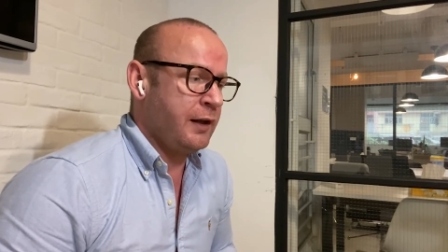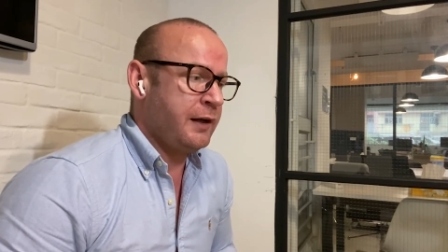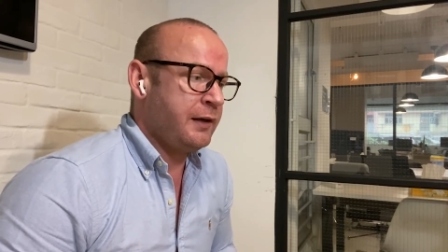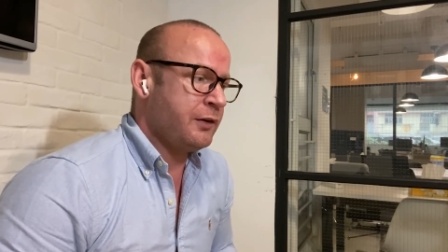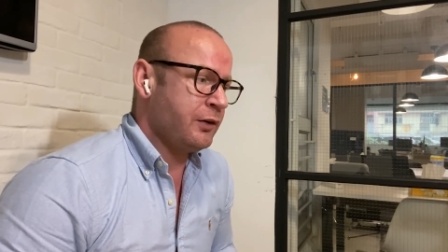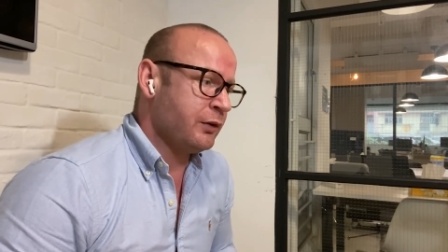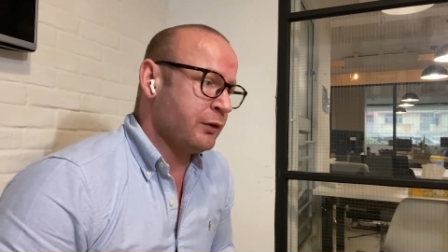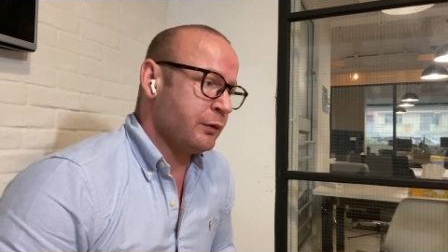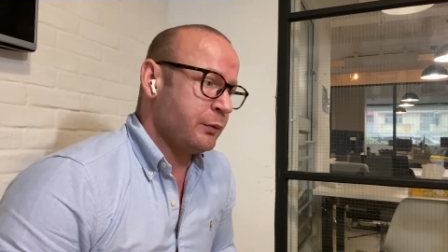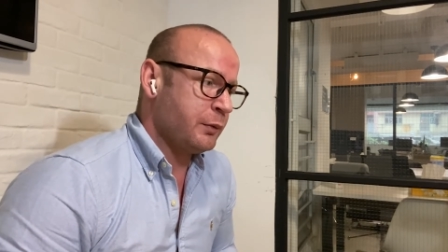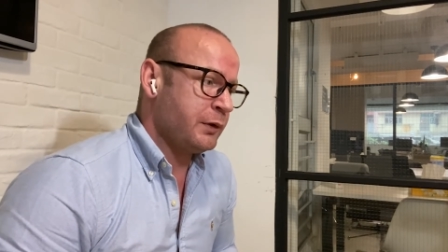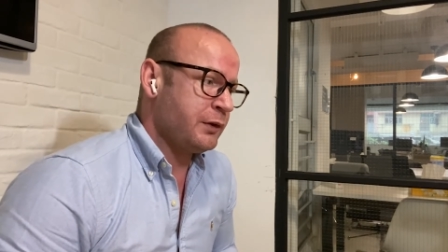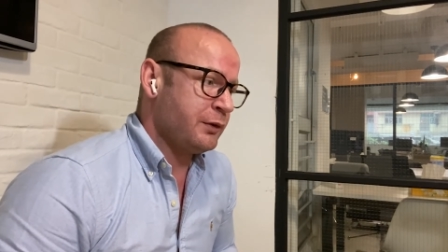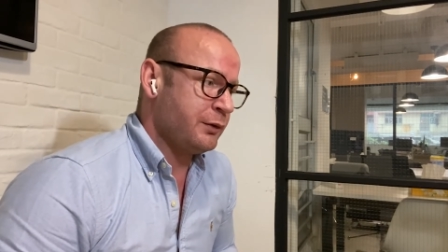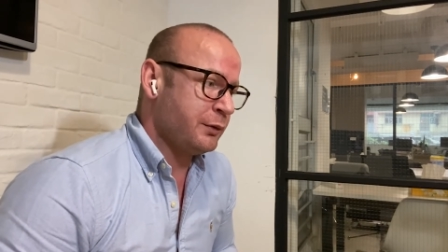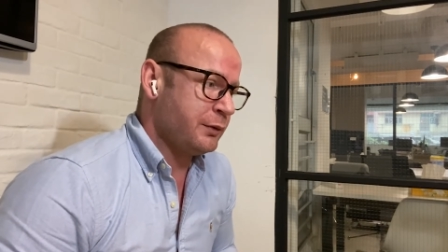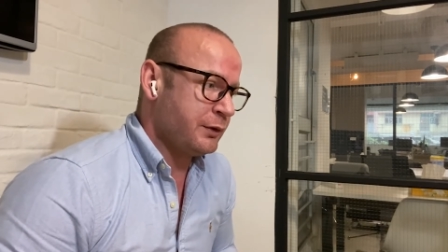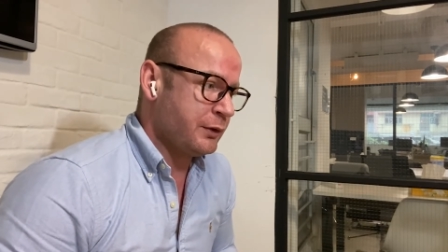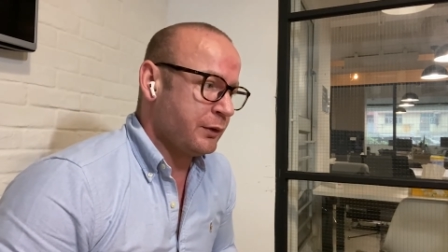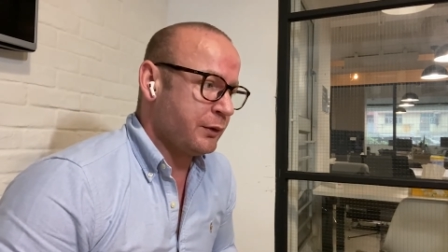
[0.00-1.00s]
although we
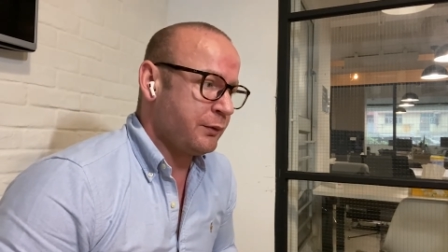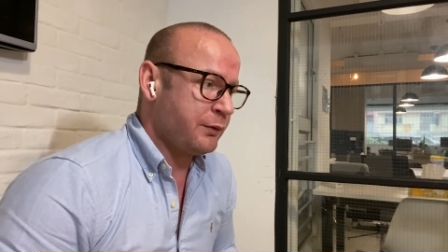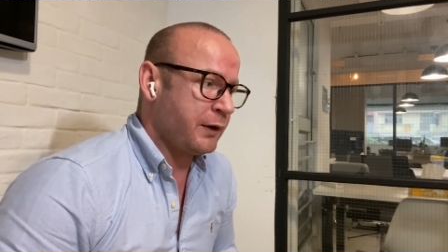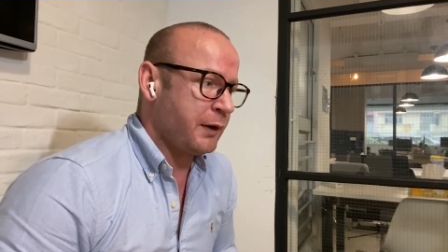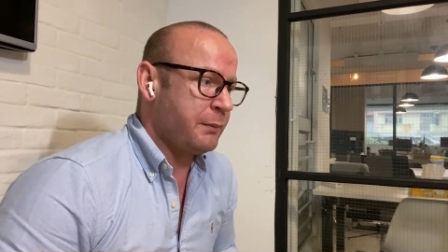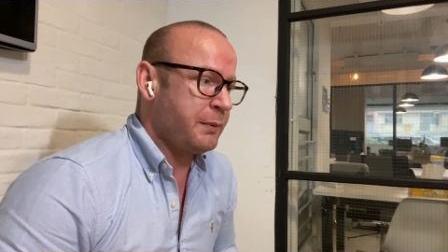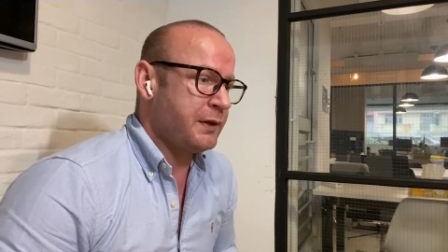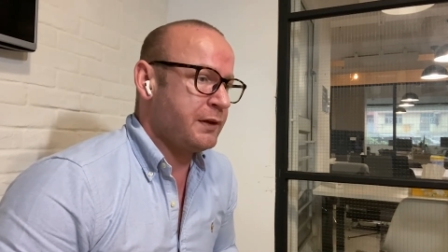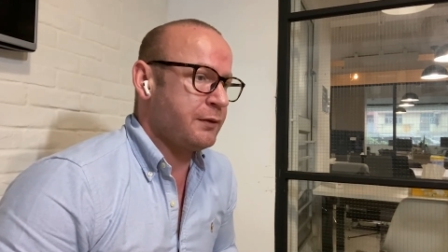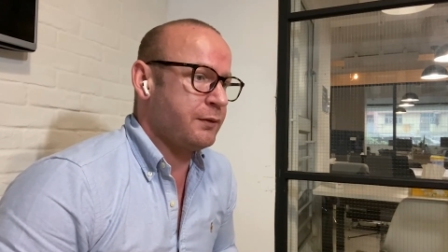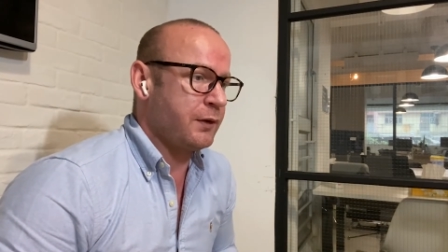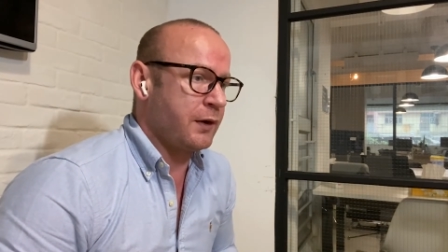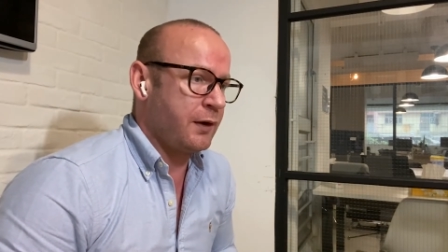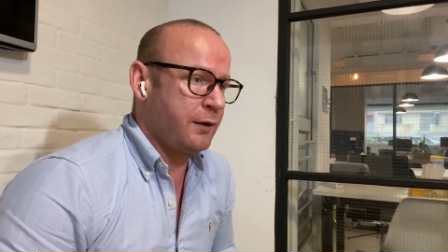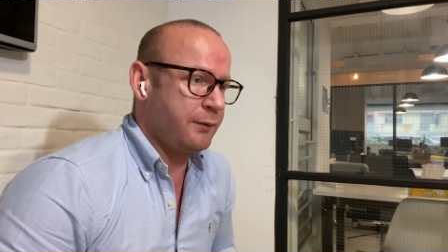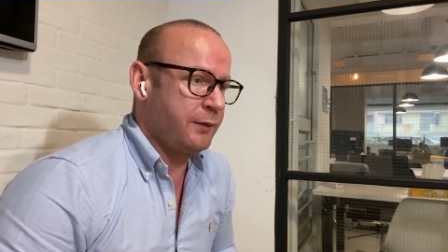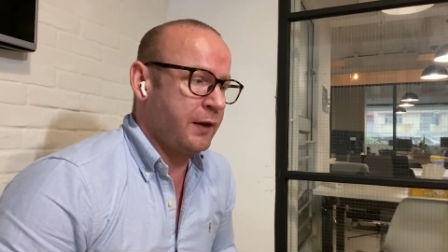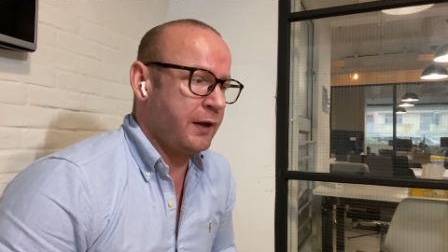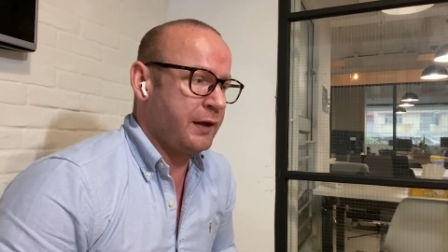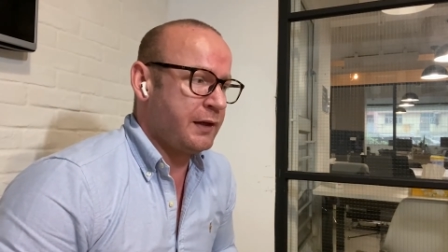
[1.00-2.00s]
do a fair bit of
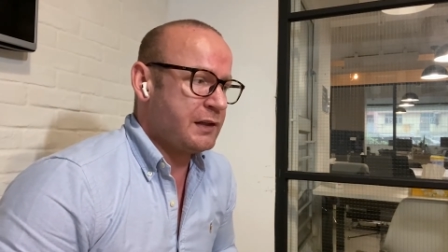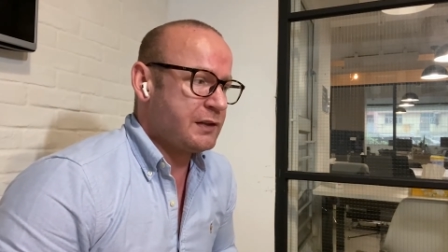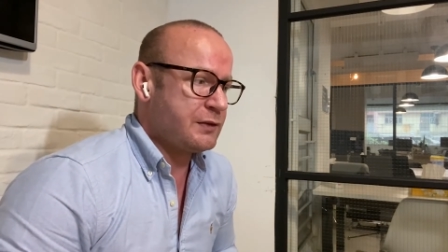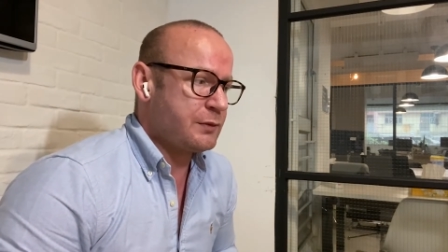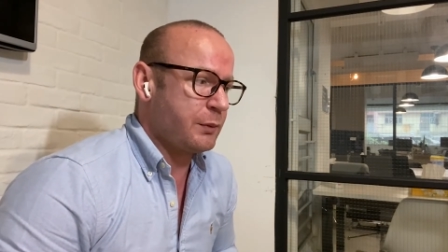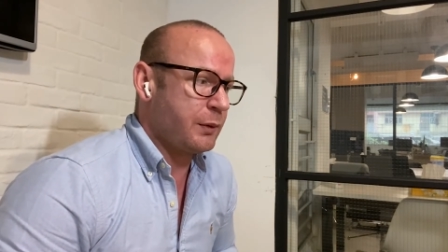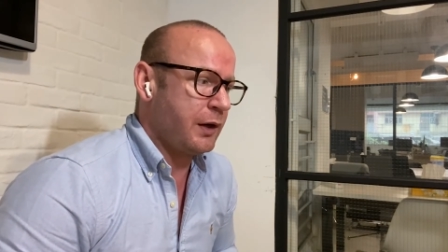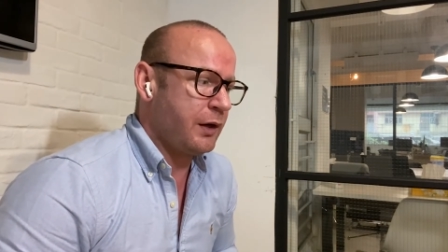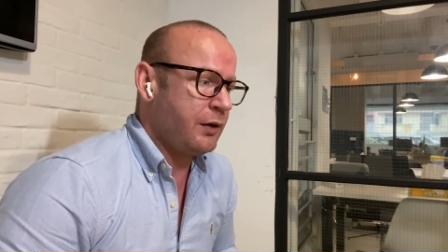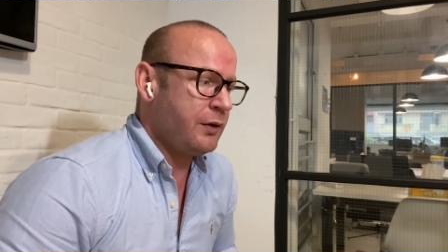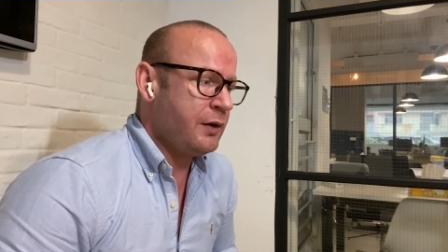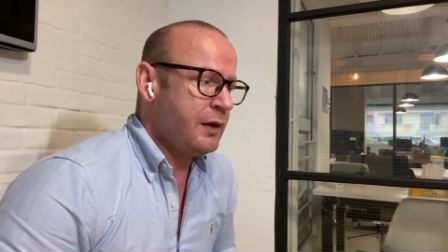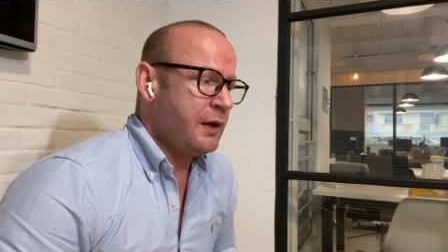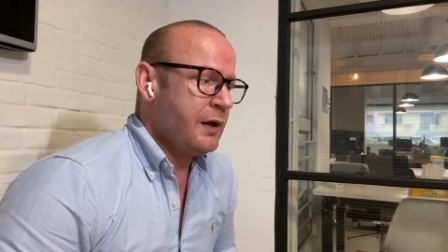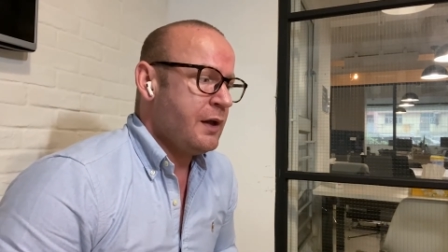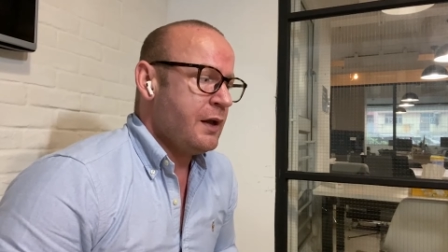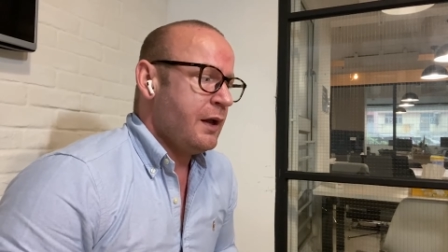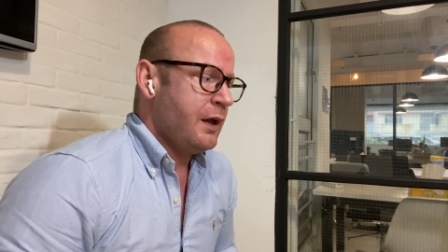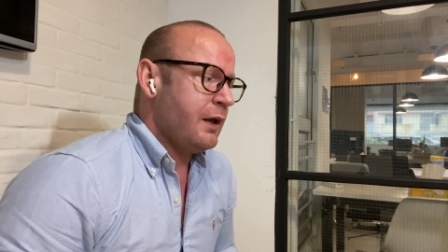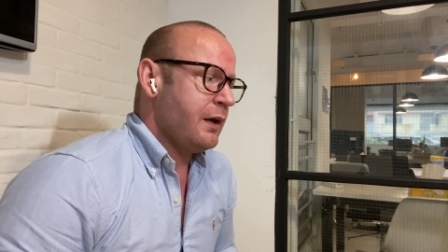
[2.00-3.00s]
offline as well.
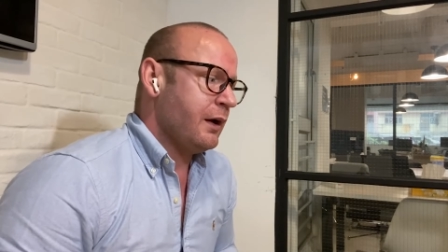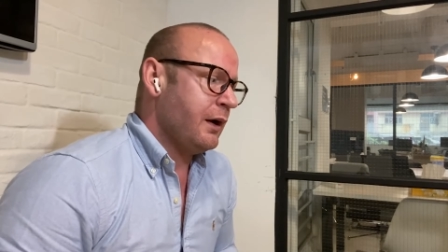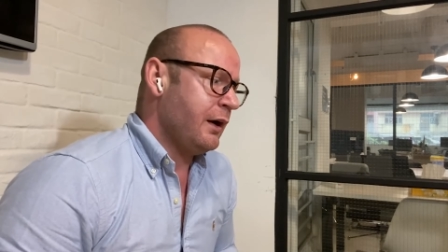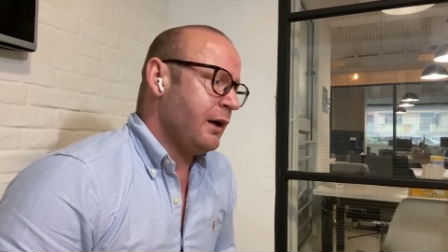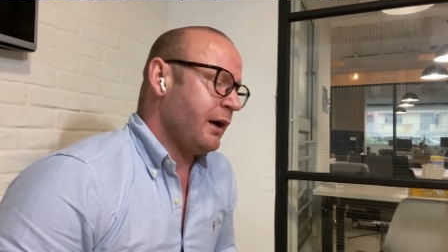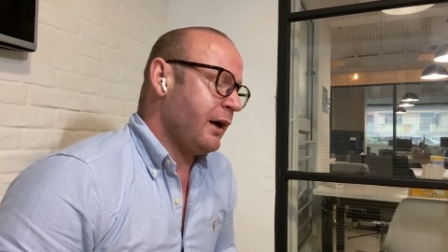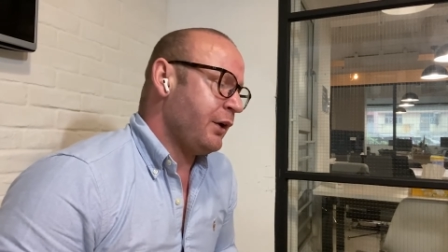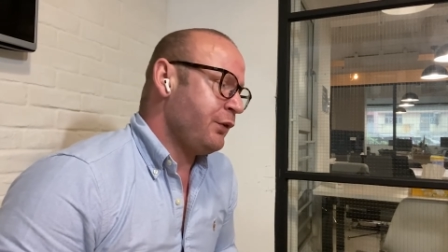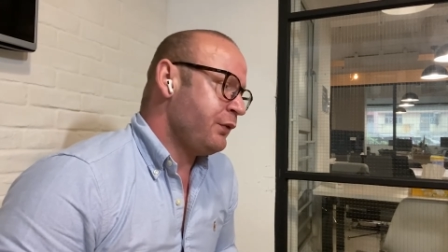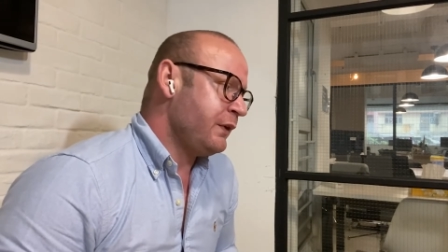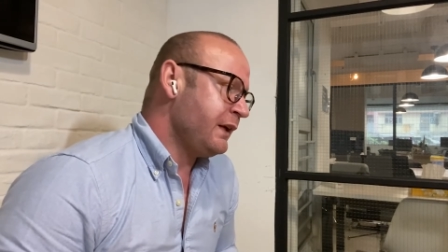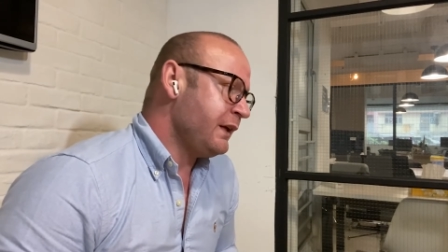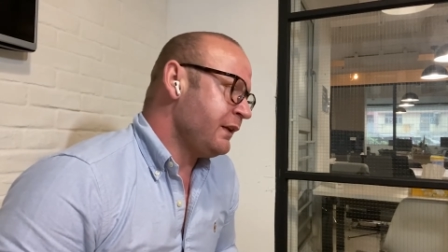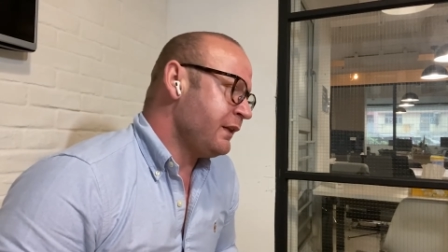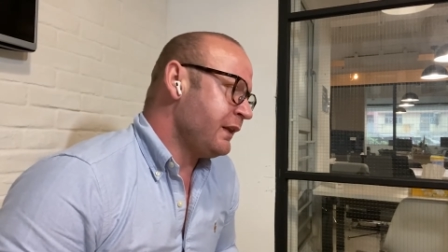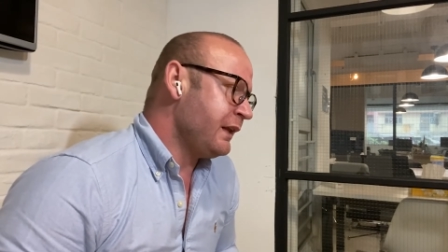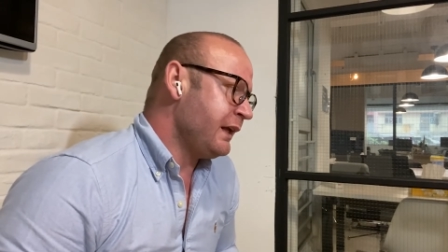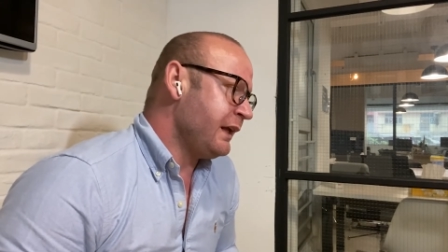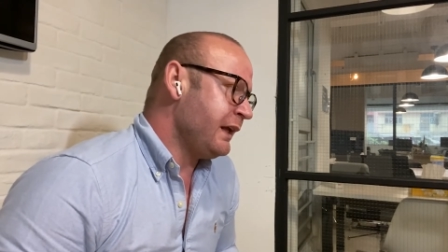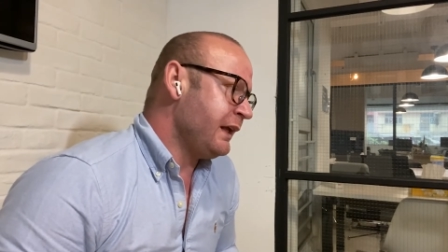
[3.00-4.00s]
I think
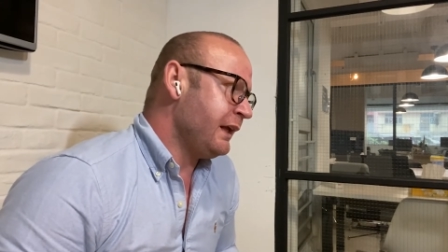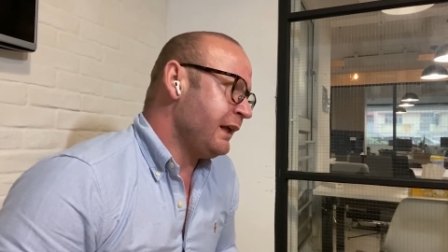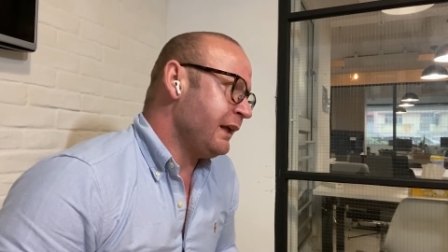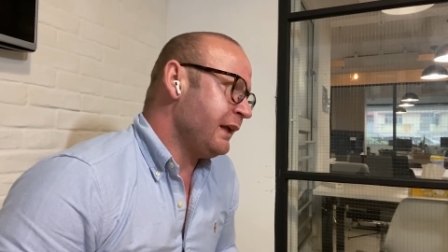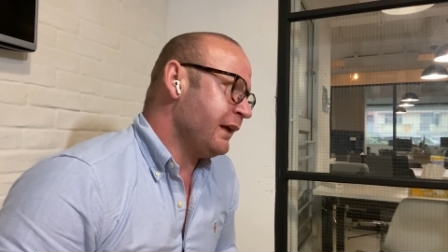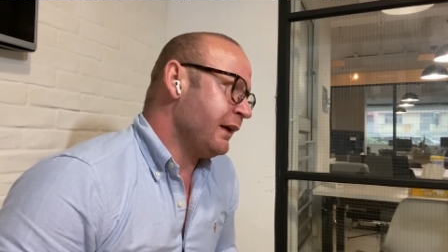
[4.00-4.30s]
the